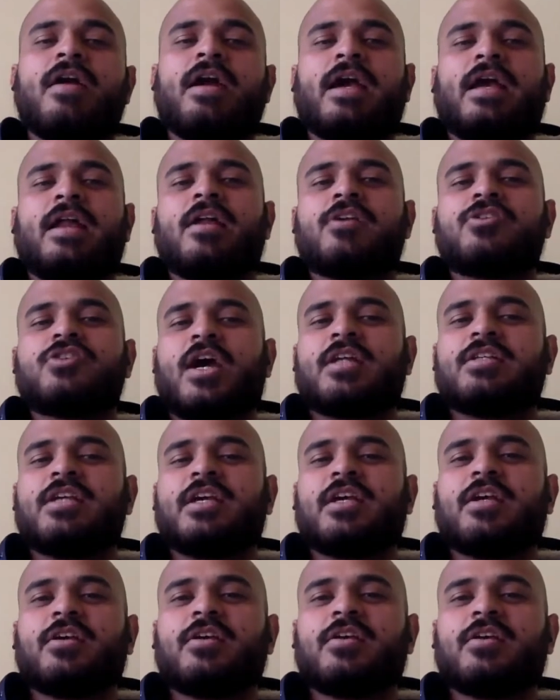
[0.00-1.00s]
attracting,
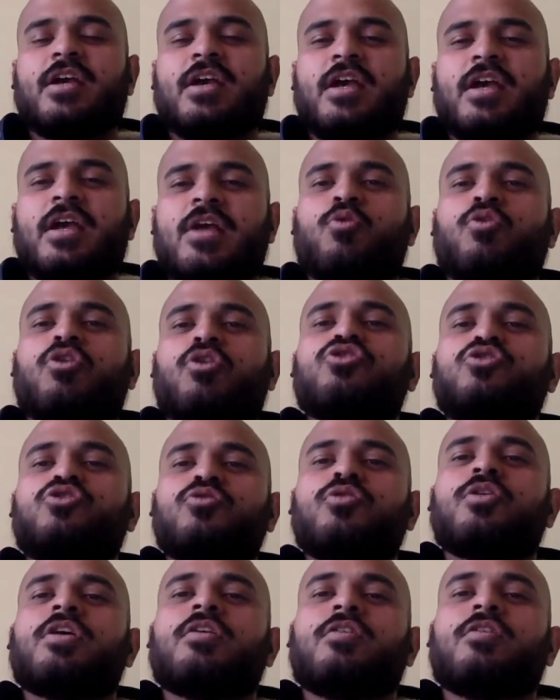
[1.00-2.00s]
in order
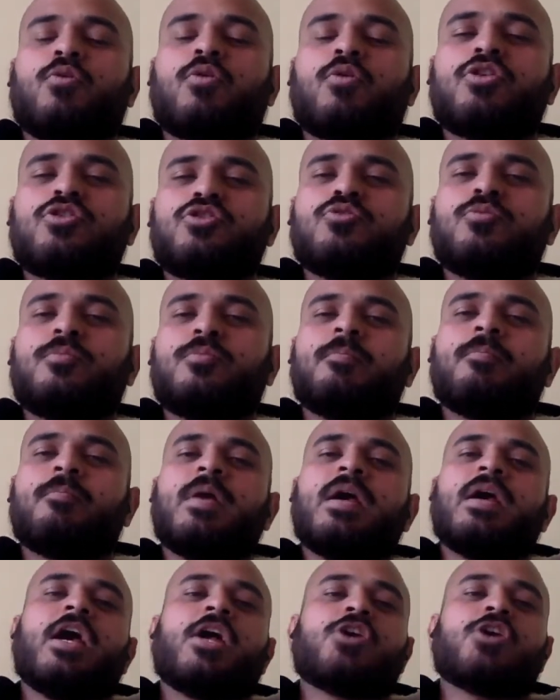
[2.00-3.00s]
to
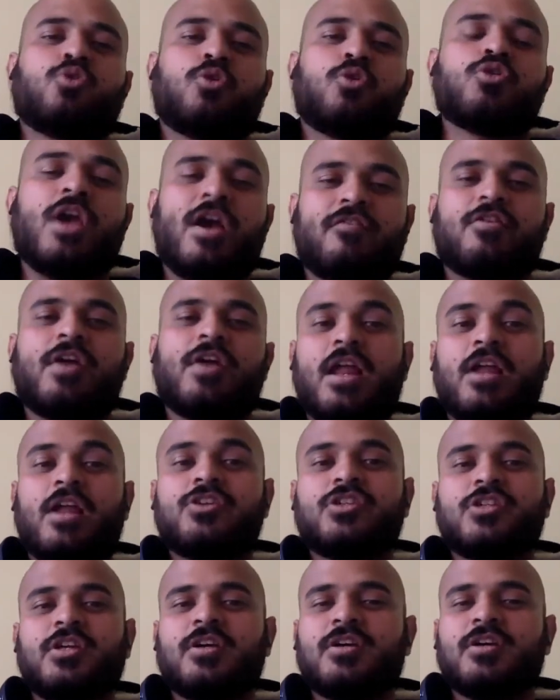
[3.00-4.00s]
ensure you have great
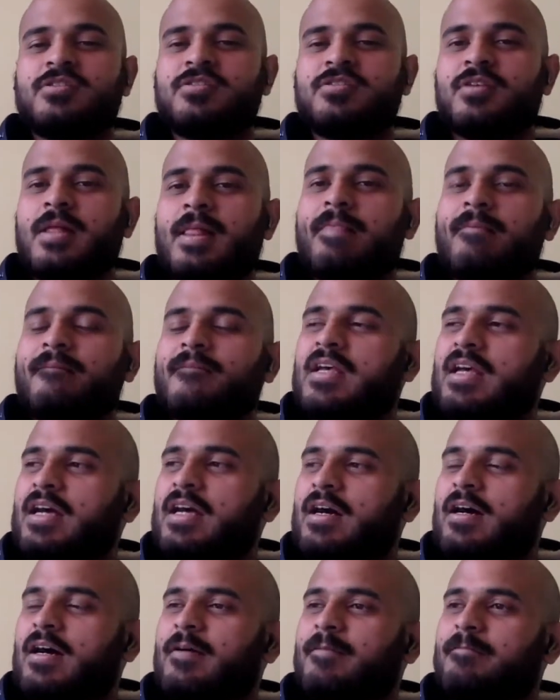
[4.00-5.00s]
engineers,
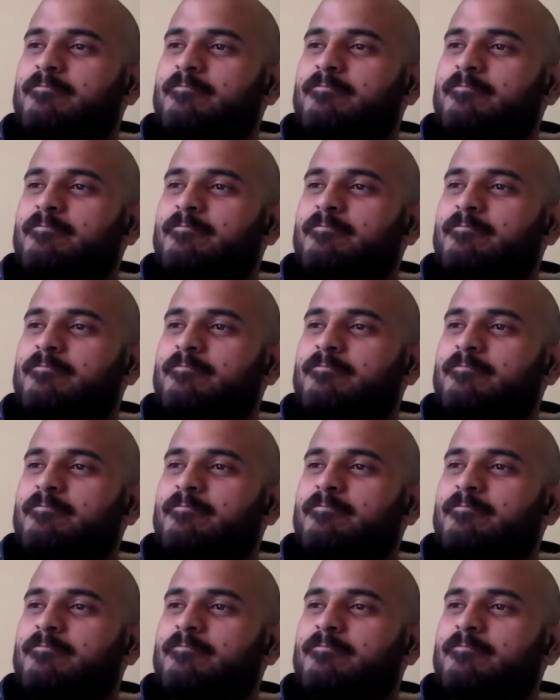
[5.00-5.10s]
a